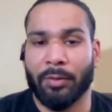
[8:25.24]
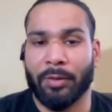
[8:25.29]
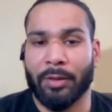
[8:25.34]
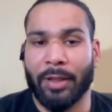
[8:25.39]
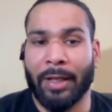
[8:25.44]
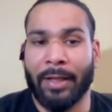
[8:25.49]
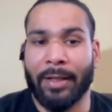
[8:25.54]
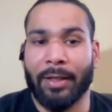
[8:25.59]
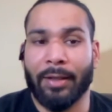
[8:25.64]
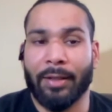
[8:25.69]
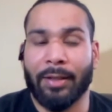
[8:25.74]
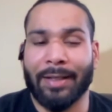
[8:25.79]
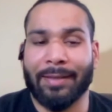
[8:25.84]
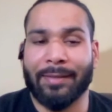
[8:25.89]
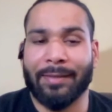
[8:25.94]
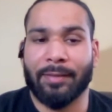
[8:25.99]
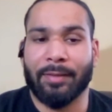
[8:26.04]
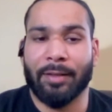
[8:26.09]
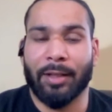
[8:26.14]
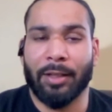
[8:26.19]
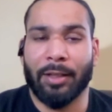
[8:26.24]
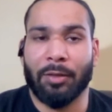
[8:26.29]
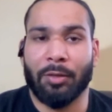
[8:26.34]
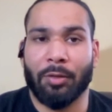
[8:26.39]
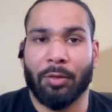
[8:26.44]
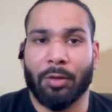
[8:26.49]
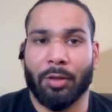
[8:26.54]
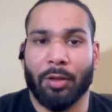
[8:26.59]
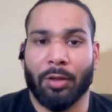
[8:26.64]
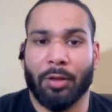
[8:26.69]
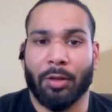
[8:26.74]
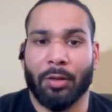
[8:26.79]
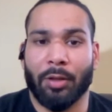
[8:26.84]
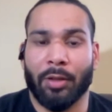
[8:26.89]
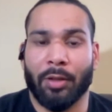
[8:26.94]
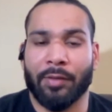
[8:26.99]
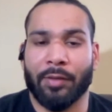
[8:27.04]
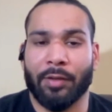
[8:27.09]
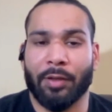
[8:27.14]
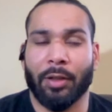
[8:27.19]
and that's like
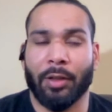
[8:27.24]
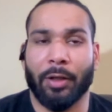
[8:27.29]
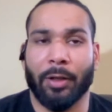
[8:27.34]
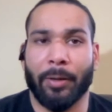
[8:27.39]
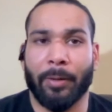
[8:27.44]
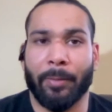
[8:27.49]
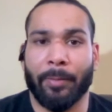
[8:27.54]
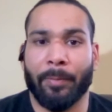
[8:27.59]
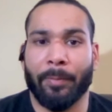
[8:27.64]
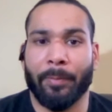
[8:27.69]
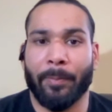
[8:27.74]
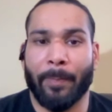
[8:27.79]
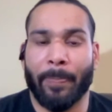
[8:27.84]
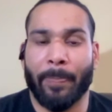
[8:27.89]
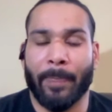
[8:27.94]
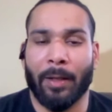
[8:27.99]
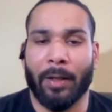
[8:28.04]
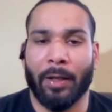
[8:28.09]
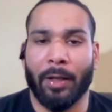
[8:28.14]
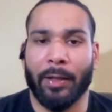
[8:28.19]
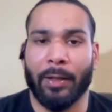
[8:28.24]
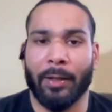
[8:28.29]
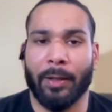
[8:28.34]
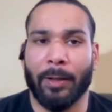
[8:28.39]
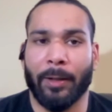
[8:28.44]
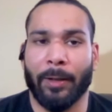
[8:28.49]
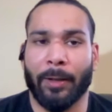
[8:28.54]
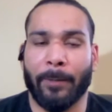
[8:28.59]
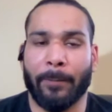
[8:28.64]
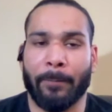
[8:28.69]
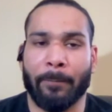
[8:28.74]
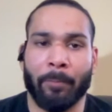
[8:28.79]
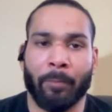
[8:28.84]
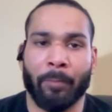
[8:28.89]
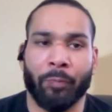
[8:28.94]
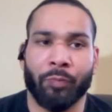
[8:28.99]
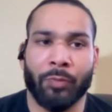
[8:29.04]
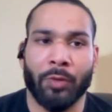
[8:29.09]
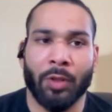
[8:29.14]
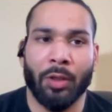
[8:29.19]
it's a kind of
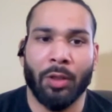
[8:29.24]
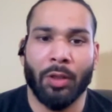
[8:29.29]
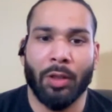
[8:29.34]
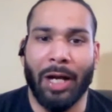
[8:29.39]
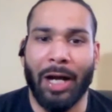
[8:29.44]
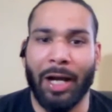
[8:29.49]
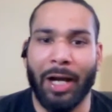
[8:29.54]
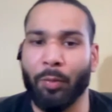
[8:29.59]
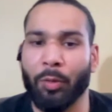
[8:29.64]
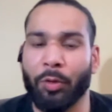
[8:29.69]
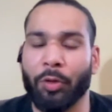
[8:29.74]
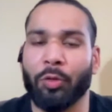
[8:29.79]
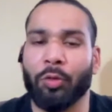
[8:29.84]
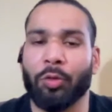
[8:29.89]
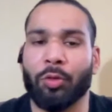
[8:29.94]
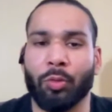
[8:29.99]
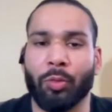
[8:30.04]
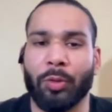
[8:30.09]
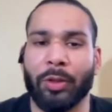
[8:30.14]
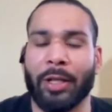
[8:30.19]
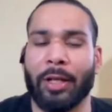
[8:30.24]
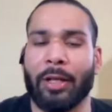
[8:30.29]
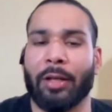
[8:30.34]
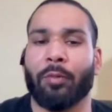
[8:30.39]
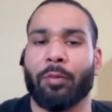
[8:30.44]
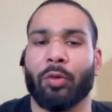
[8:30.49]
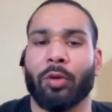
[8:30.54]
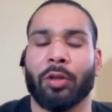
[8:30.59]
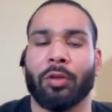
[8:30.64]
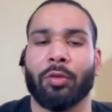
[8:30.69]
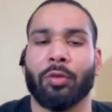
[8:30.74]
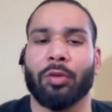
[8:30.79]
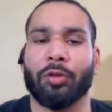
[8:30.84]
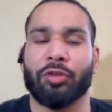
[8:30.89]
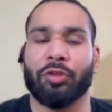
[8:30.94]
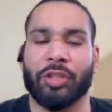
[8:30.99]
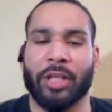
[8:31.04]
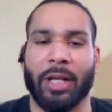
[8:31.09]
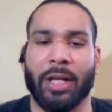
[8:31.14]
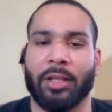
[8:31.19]
I wanted to do it, and I want to
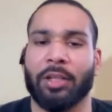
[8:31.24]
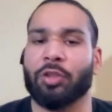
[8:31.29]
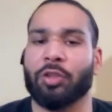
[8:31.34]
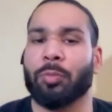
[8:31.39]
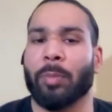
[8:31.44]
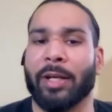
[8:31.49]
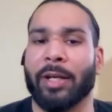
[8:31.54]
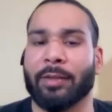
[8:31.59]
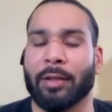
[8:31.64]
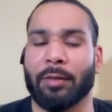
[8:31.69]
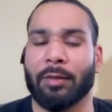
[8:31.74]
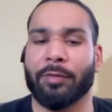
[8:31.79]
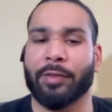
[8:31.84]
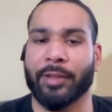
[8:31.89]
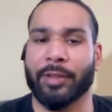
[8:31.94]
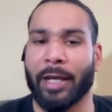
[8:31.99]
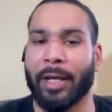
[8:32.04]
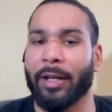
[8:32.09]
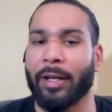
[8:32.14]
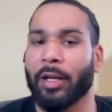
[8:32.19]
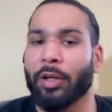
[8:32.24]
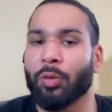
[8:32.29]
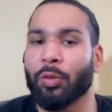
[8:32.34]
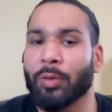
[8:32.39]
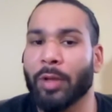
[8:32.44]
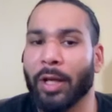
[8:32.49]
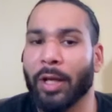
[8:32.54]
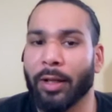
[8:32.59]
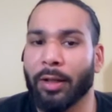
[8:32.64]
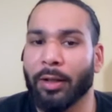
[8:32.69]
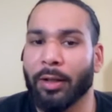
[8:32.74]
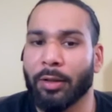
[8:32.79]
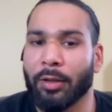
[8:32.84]
challenge myself. Can I do that?